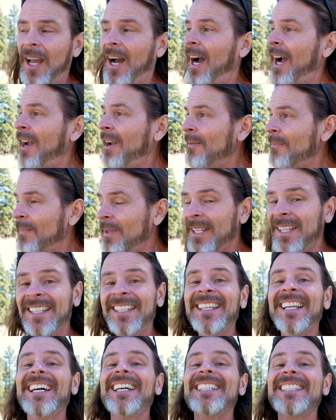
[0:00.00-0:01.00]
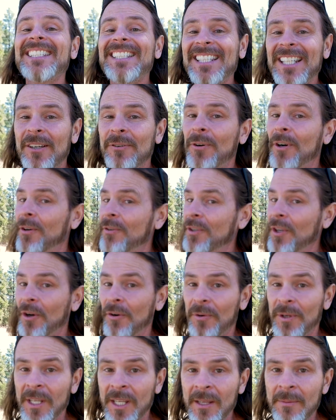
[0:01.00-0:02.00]
I mean zero.
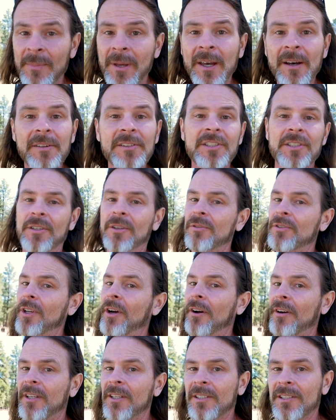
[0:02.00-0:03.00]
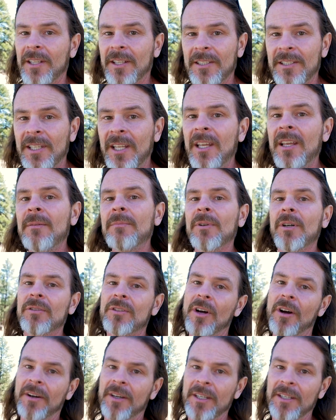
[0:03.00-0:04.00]
No emails, no talking to the team, no
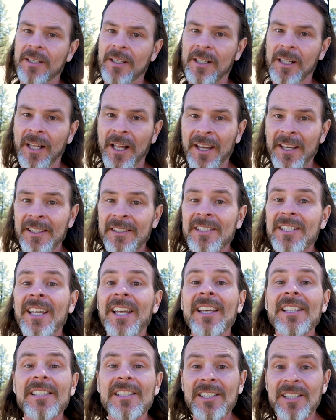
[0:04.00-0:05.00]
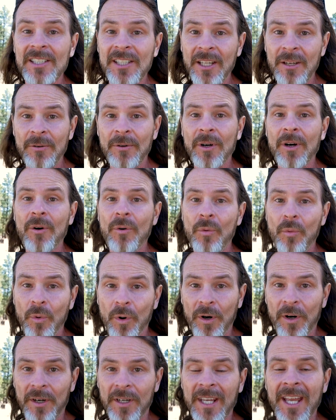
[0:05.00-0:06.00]
talking to clients, zero
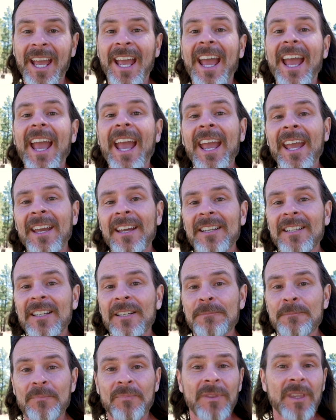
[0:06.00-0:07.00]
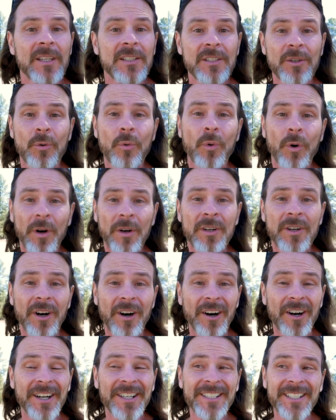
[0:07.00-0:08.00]
work. And to work
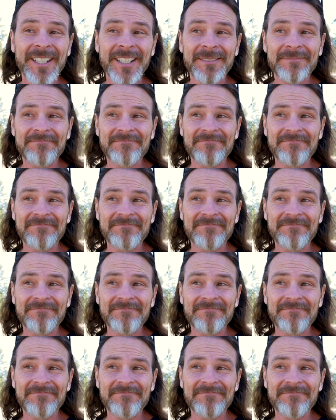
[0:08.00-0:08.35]
on